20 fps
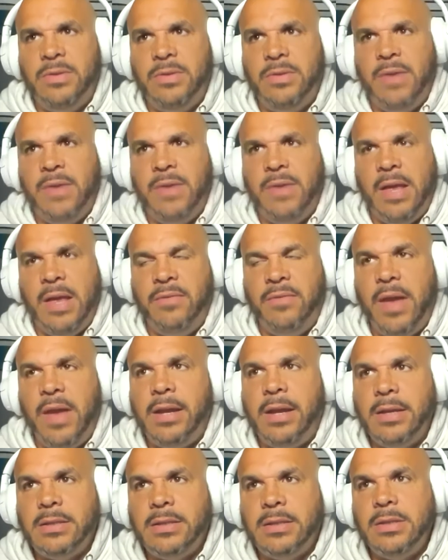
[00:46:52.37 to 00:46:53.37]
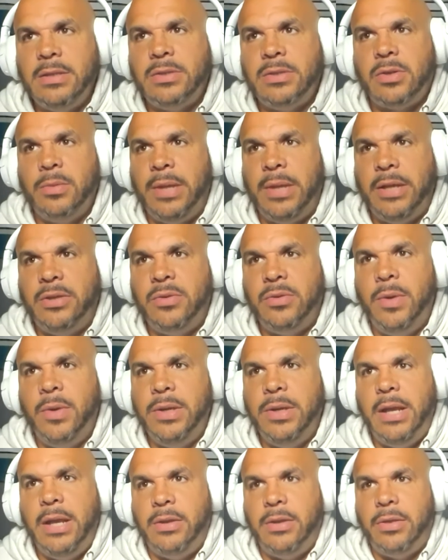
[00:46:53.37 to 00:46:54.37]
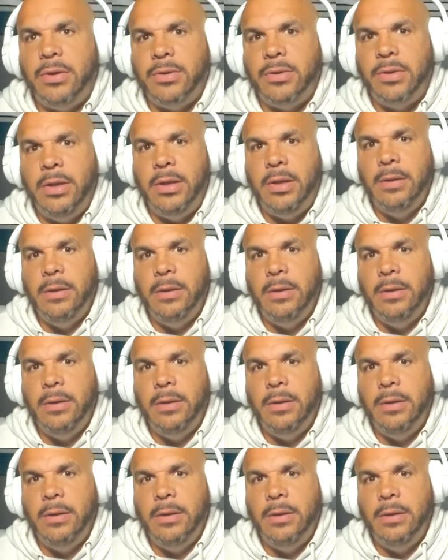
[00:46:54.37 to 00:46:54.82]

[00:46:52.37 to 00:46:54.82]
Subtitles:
that's Vegas. It's going to be like 28-13.